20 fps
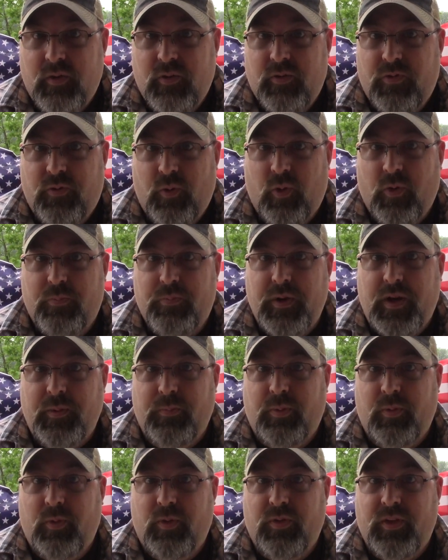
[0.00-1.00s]
for
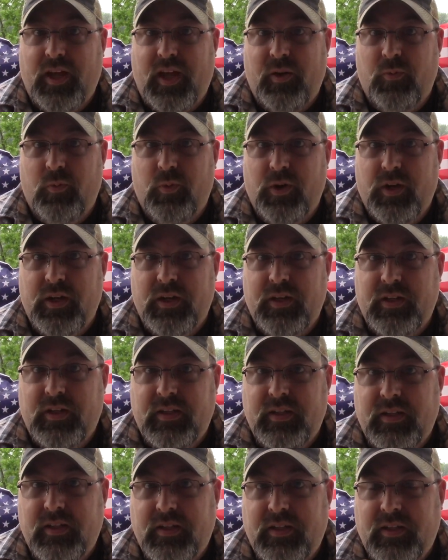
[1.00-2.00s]
people that would
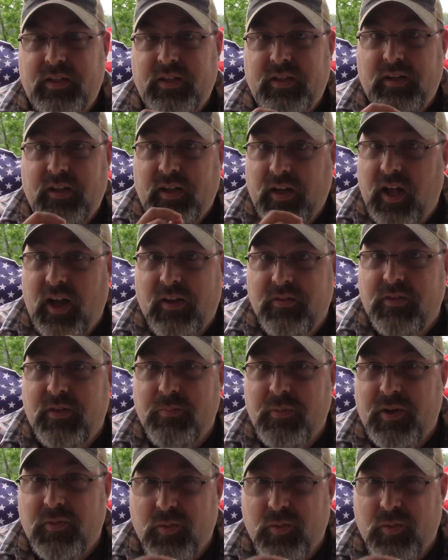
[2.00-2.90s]
love him and